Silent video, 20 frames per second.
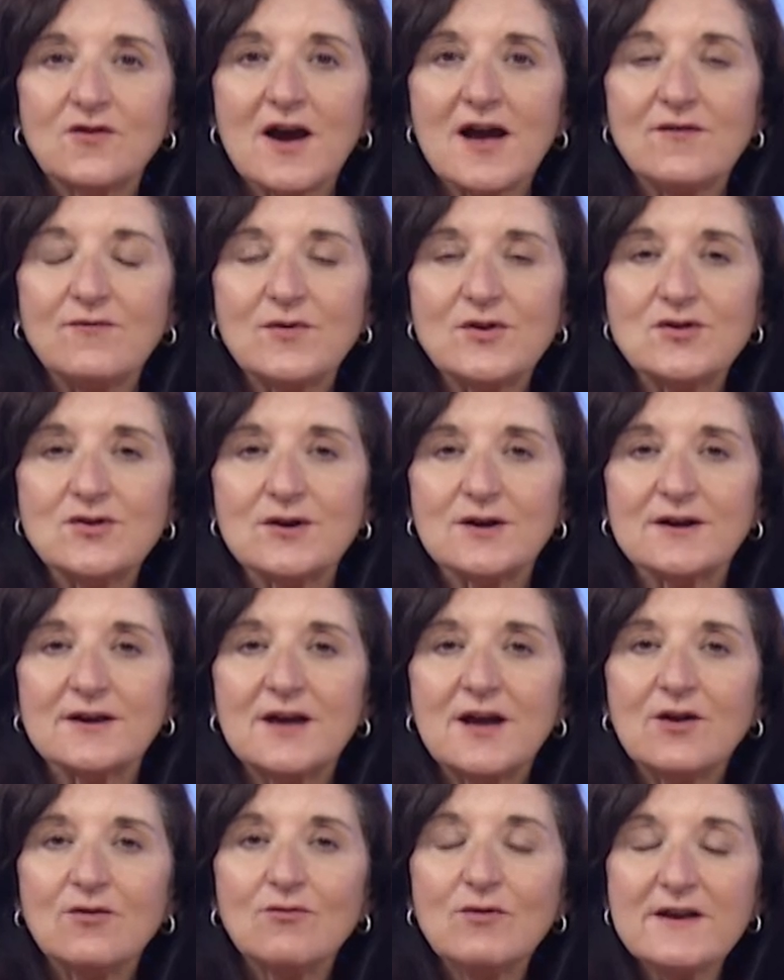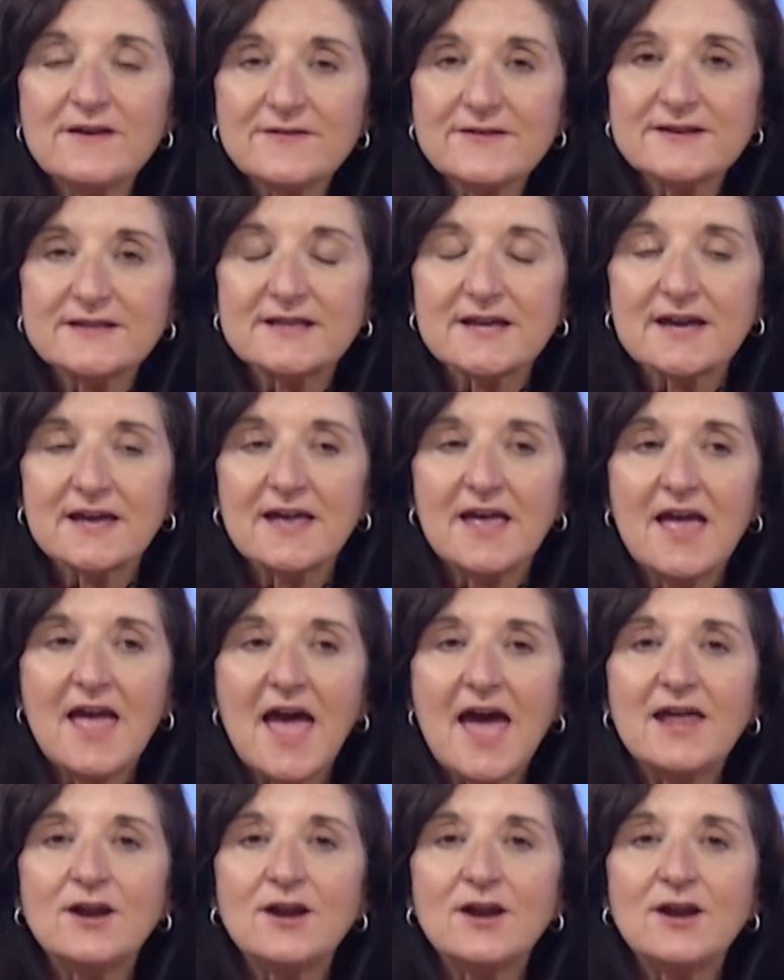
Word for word: a drive we took recently,